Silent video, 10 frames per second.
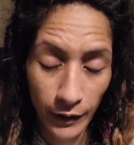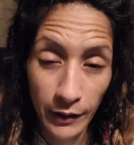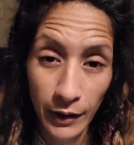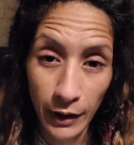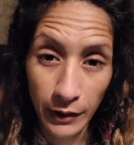
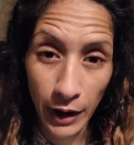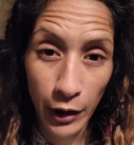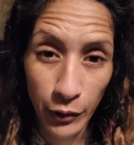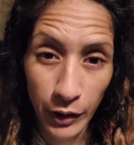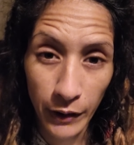and not
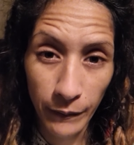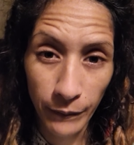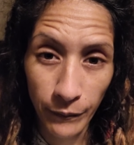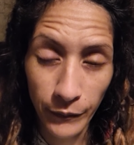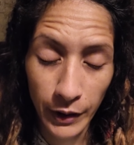caring,
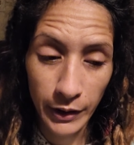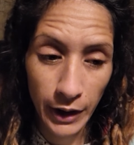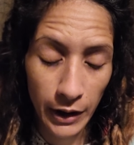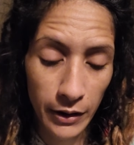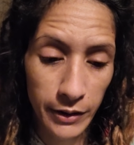not
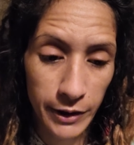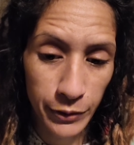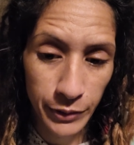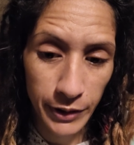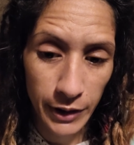taking it
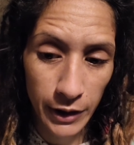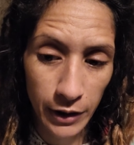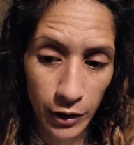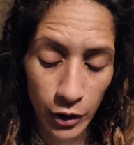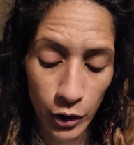
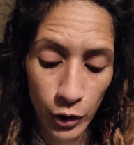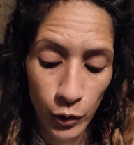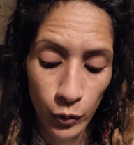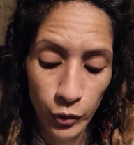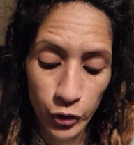seriously.
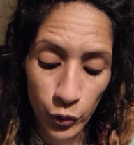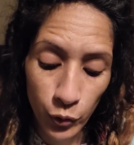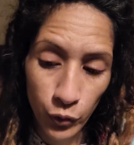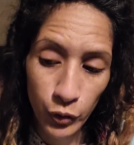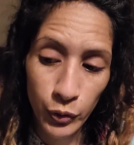We're so
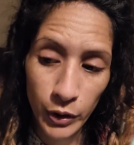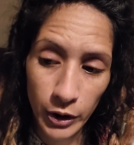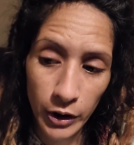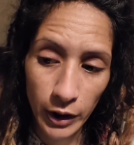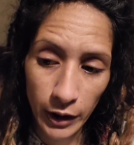
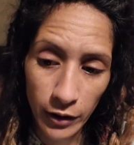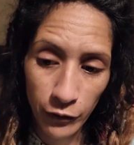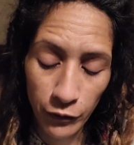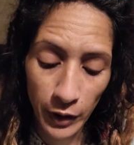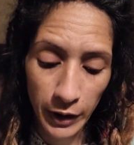rooted in the
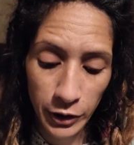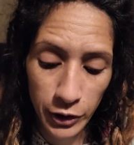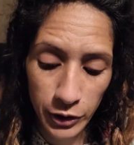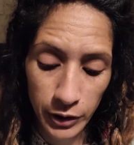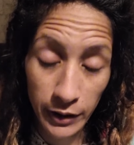
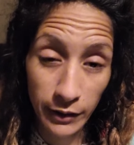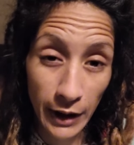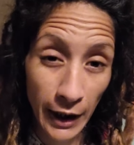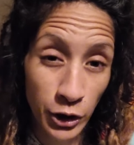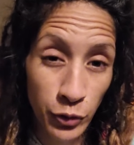flesh, in the
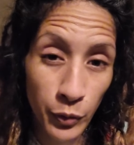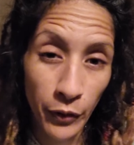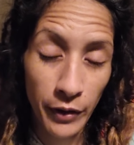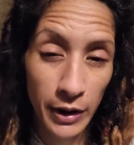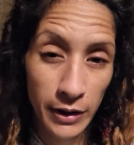
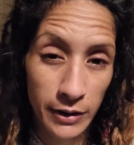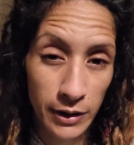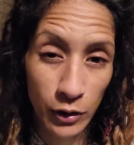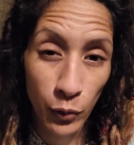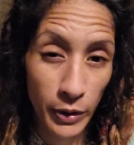tangible things
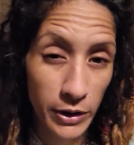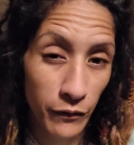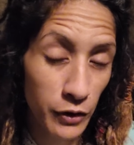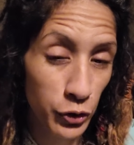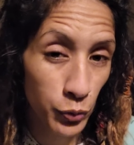and the ways
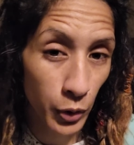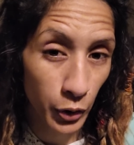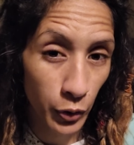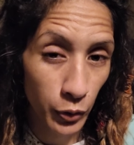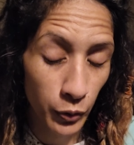of this
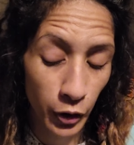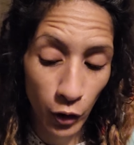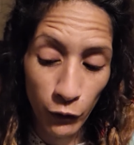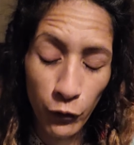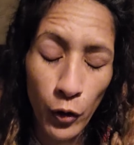world. We're
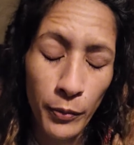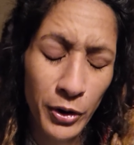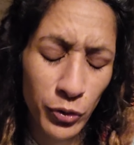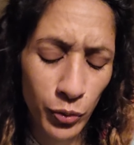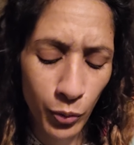
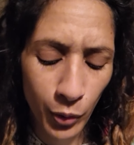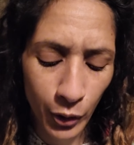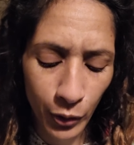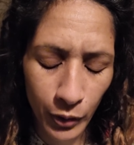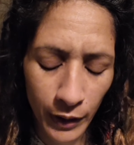conforming to the
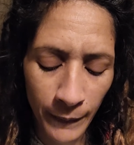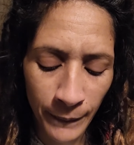world.